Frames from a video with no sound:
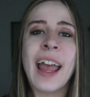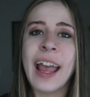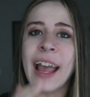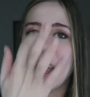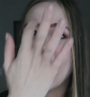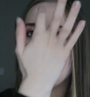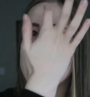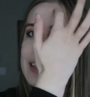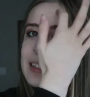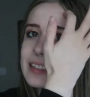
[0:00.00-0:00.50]

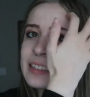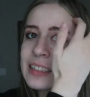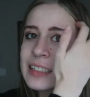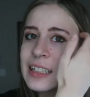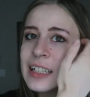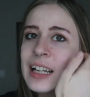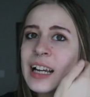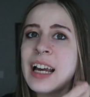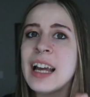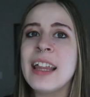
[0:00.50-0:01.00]
and
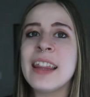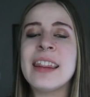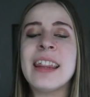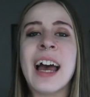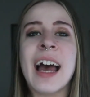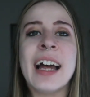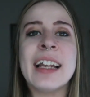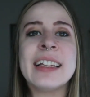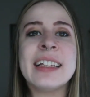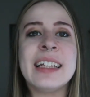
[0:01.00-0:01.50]

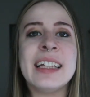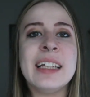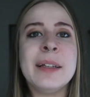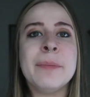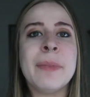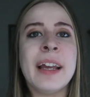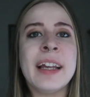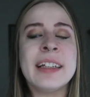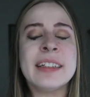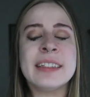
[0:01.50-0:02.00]
that
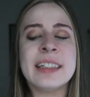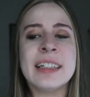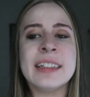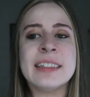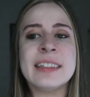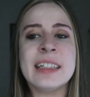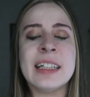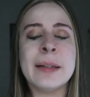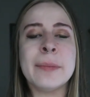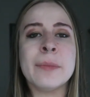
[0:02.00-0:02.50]
he makes
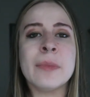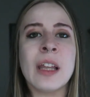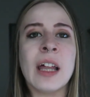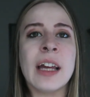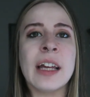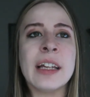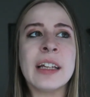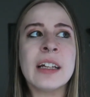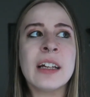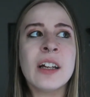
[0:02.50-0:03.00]
it seem
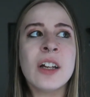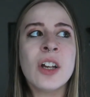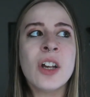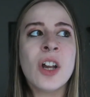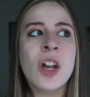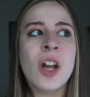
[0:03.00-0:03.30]
like